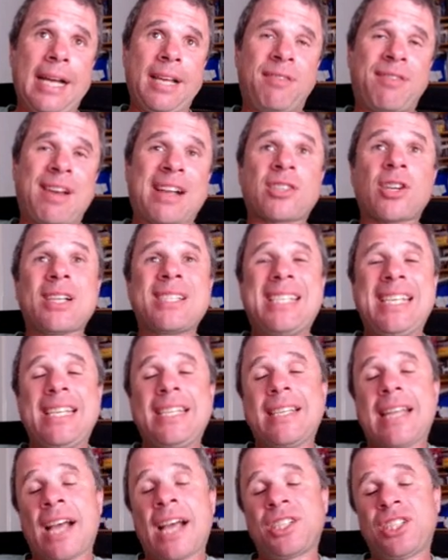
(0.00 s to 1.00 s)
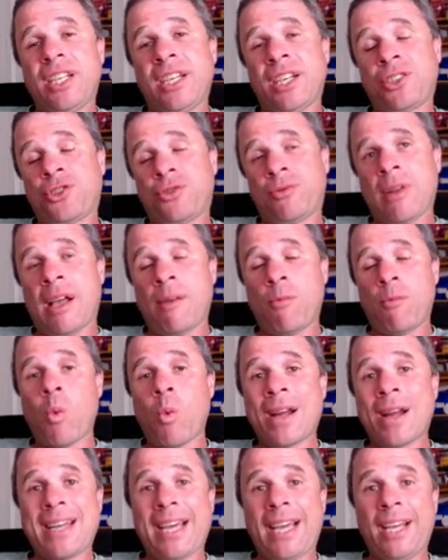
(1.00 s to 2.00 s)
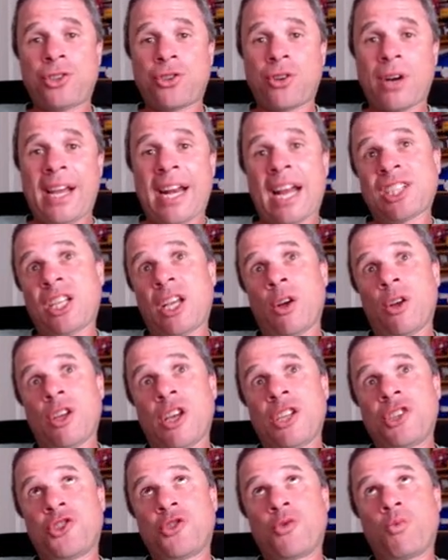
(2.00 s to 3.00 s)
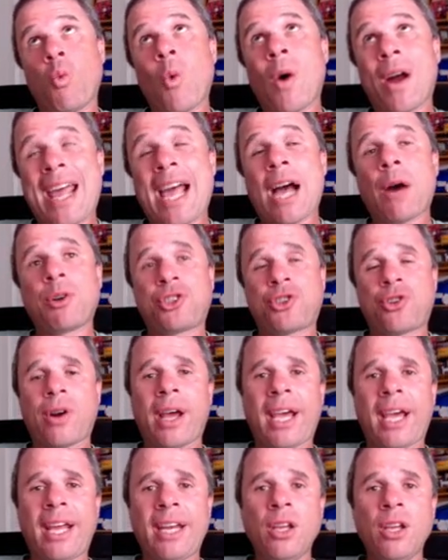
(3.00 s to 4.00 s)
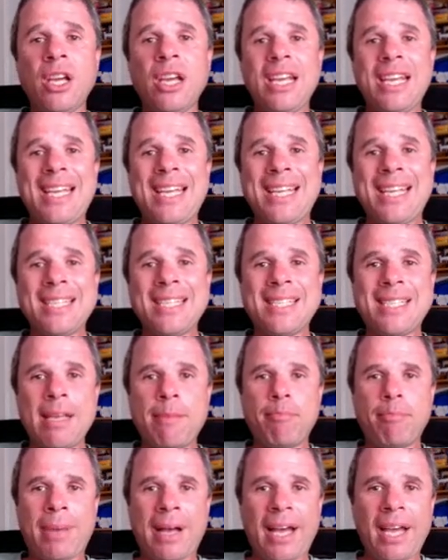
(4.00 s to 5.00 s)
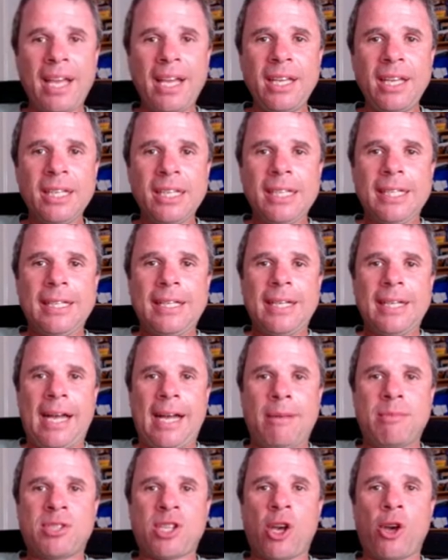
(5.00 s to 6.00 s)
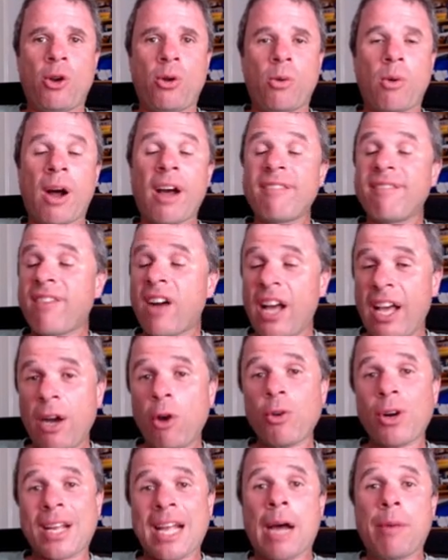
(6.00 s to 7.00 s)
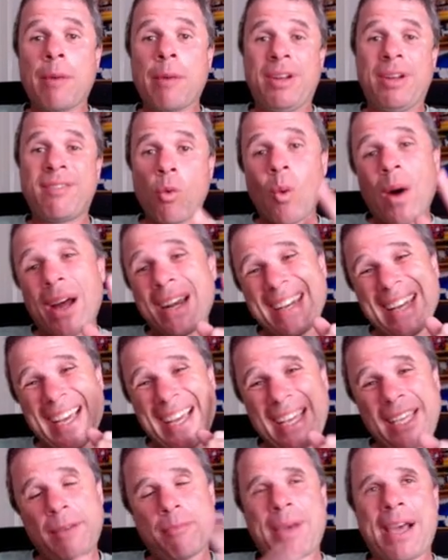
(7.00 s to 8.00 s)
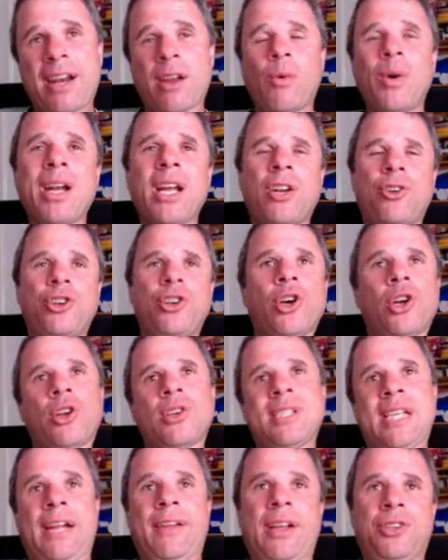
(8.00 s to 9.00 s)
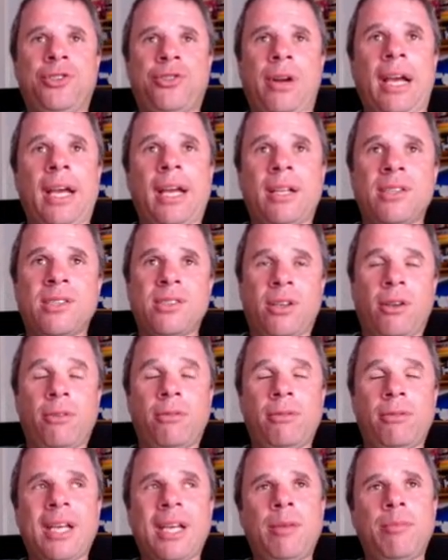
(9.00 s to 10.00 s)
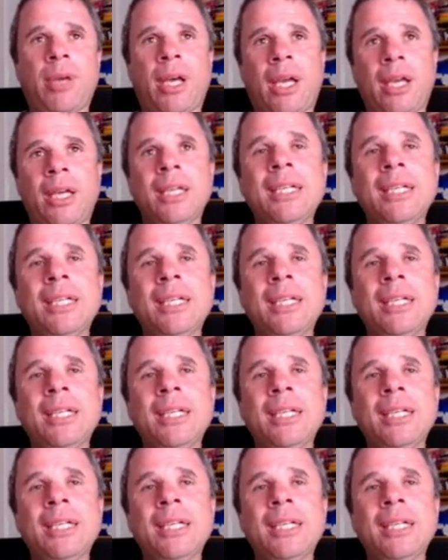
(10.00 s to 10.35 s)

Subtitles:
fact, I did actually a 1 day trade, actually a 1 hour trade in ZipPay. So I've held a company for 1 day, made $100 out of that trade. So yay me.